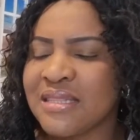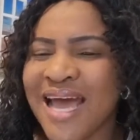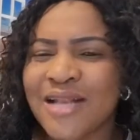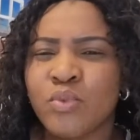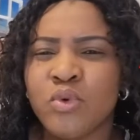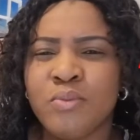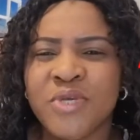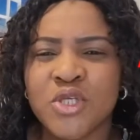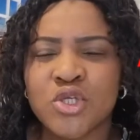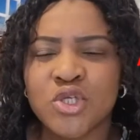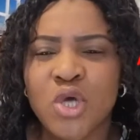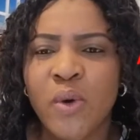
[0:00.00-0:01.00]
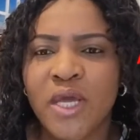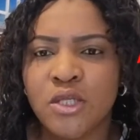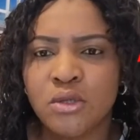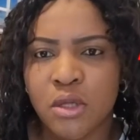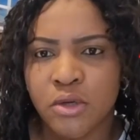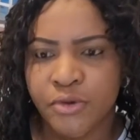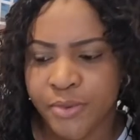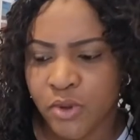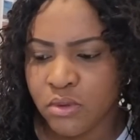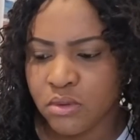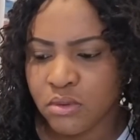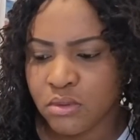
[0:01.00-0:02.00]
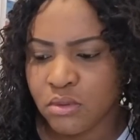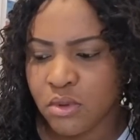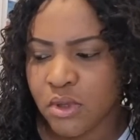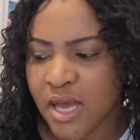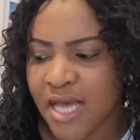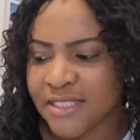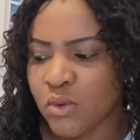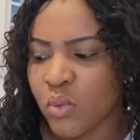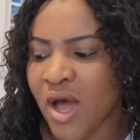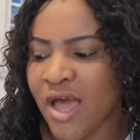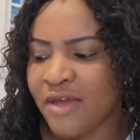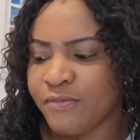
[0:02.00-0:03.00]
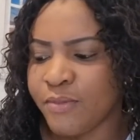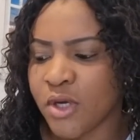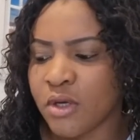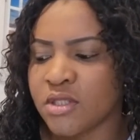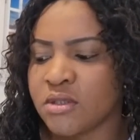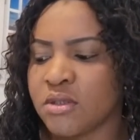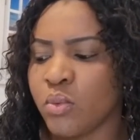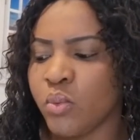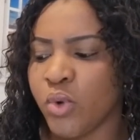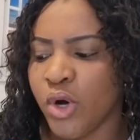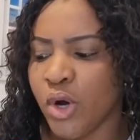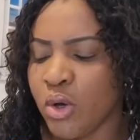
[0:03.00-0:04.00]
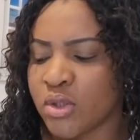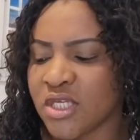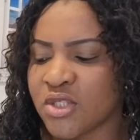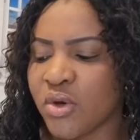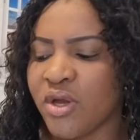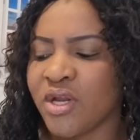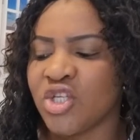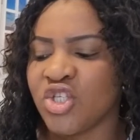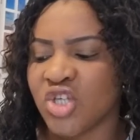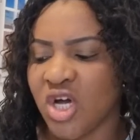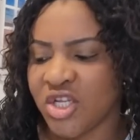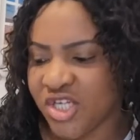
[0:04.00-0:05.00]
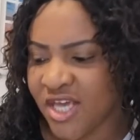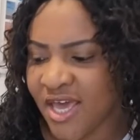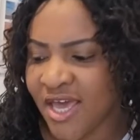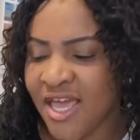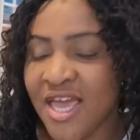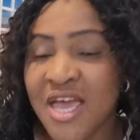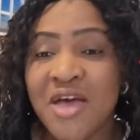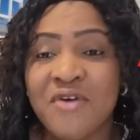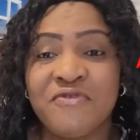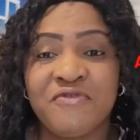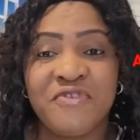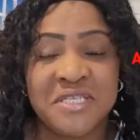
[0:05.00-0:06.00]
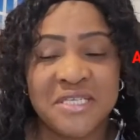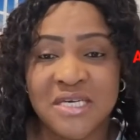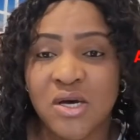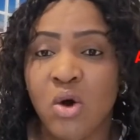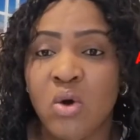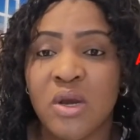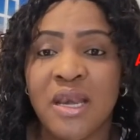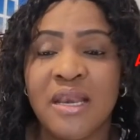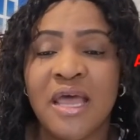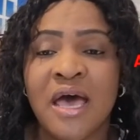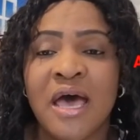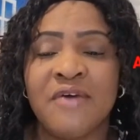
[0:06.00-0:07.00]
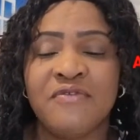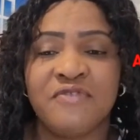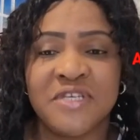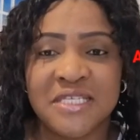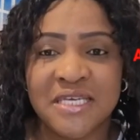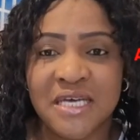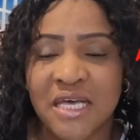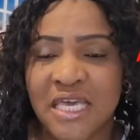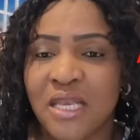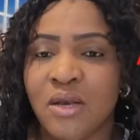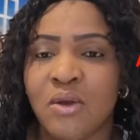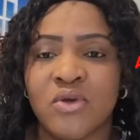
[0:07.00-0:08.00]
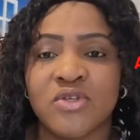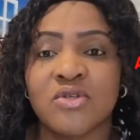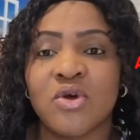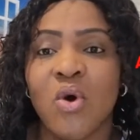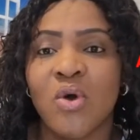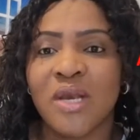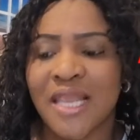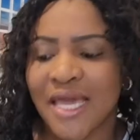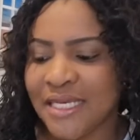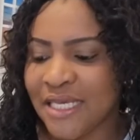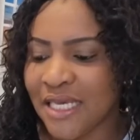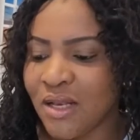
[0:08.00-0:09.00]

That will be so intolerable as a wife because the world is going to judge her. Physical on uh, physical in-laws, online